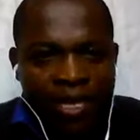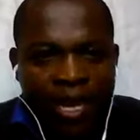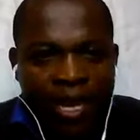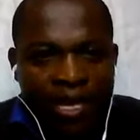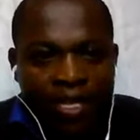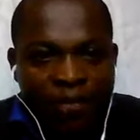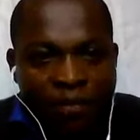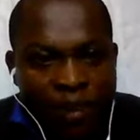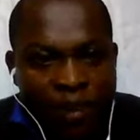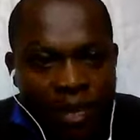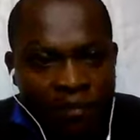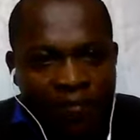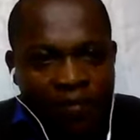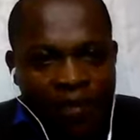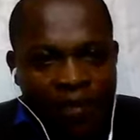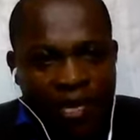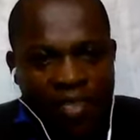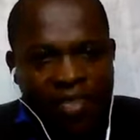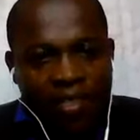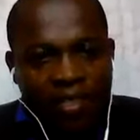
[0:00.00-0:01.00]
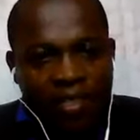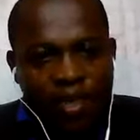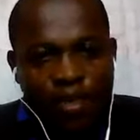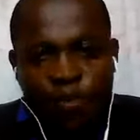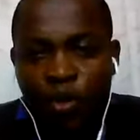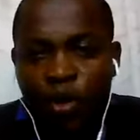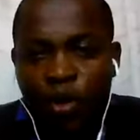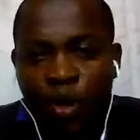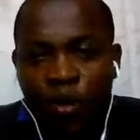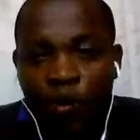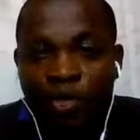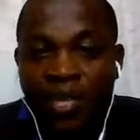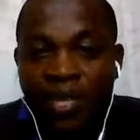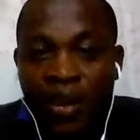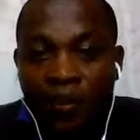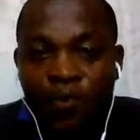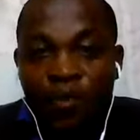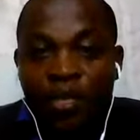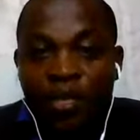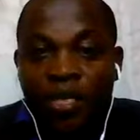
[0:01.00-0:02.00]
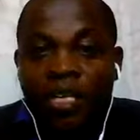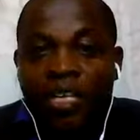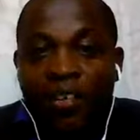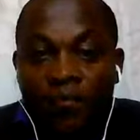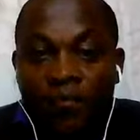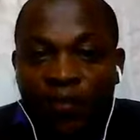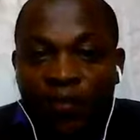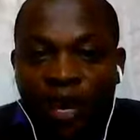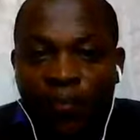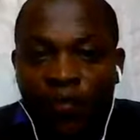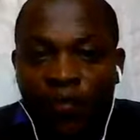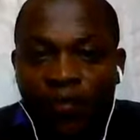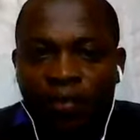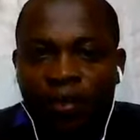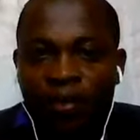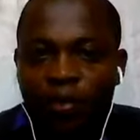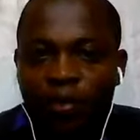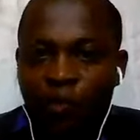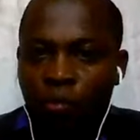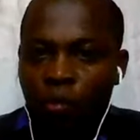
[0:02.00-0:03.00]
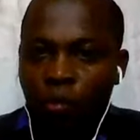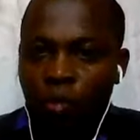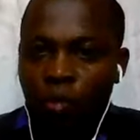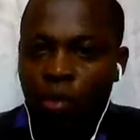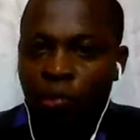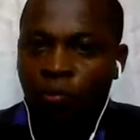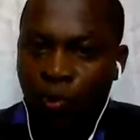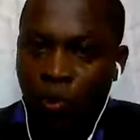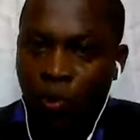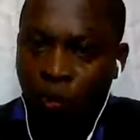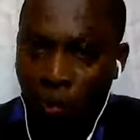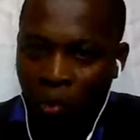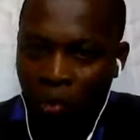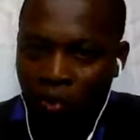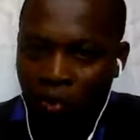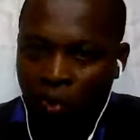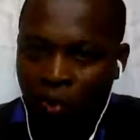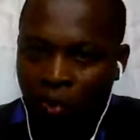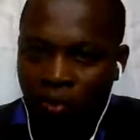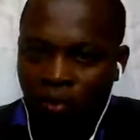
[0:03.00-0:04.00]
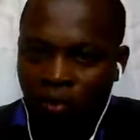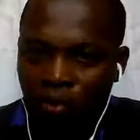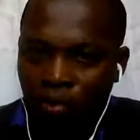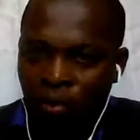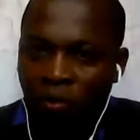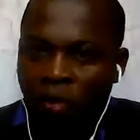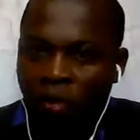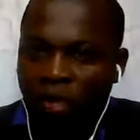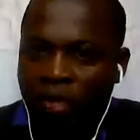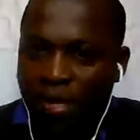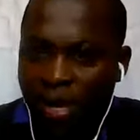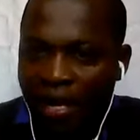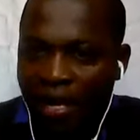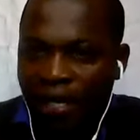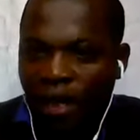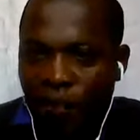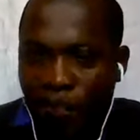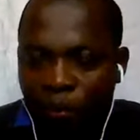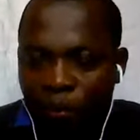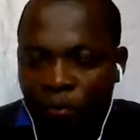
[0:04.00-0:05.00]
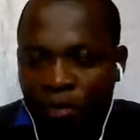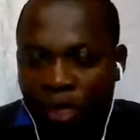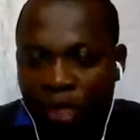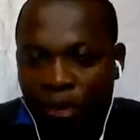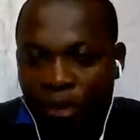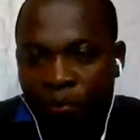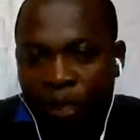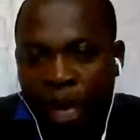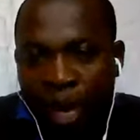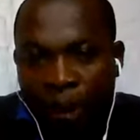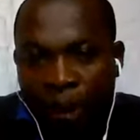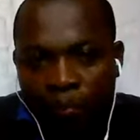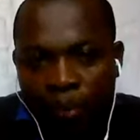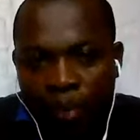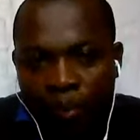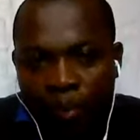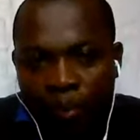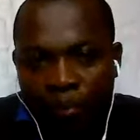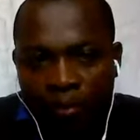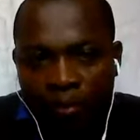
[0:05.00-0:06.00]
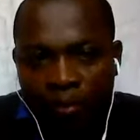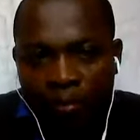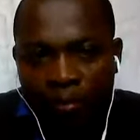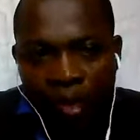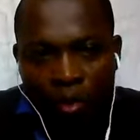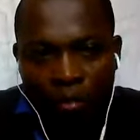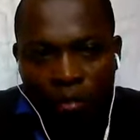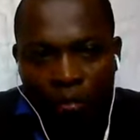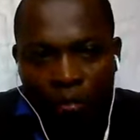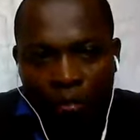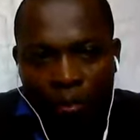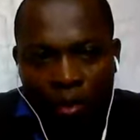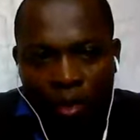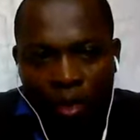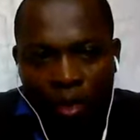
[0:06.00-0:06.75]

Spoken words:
It doesn't mean that we always have to give up what we want so that other people can be happy. No.